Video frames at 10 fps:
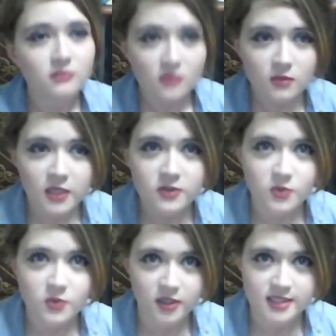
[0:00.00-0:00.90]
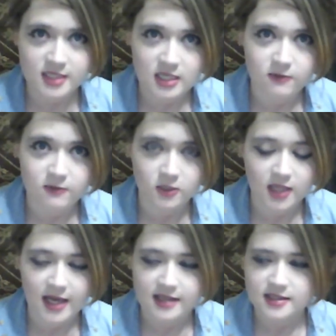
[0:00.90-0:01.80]
But he was wearing his gi for
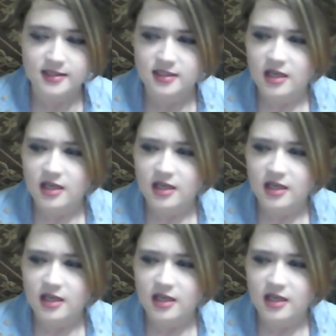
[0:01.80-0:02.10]
class.